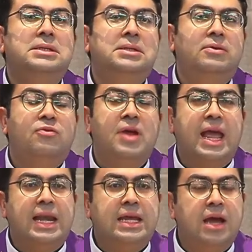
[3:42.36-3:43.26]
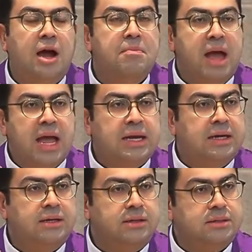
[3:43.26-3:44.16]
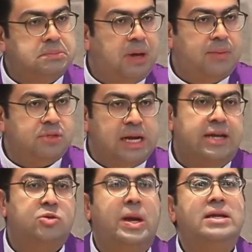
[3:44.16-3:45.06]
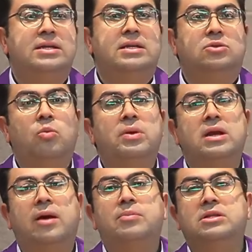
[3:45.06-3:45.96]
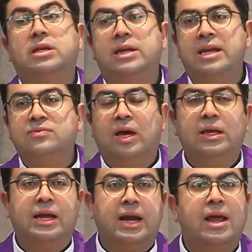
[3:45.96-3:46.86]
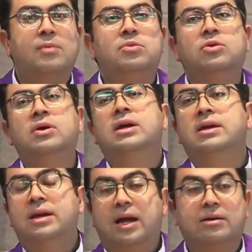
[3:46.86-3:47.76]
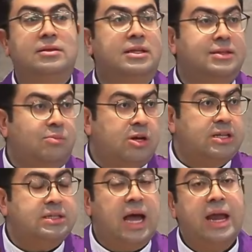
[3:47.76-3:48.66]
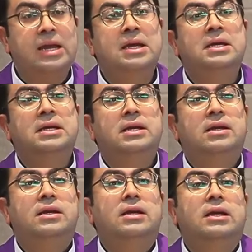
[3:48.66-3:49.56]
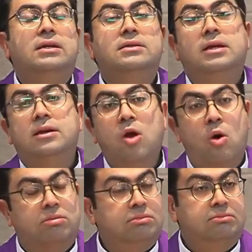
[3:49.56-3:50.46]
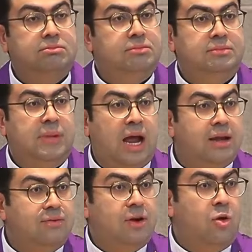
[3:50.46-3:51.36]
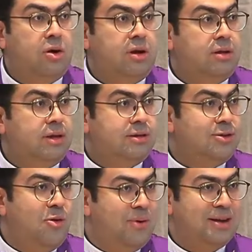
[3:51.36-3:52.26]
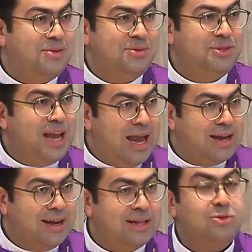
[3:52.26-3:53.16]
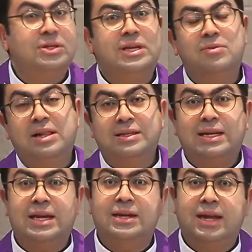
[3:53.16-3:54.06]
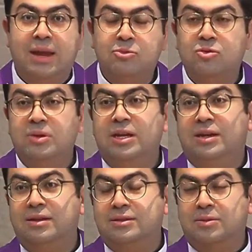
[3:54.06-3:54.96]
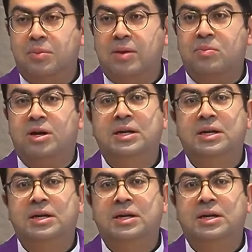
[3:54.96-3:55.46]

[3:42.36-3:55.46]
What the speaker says: fairly young man in his perhaps late 20s opened up and said, "Yes, Father, can I help you? I heard that someone is dying." He said, "No, I live alone here. There is one who's dying." And so he said, "Well, this lady came to me, and here's the paper."